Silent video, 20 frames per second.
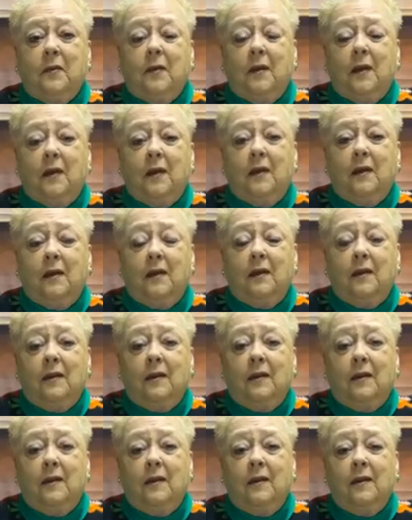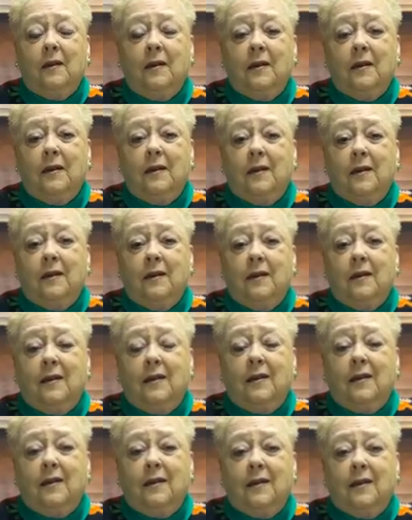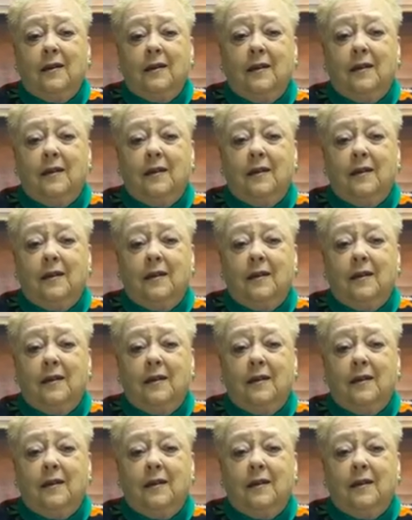(silence)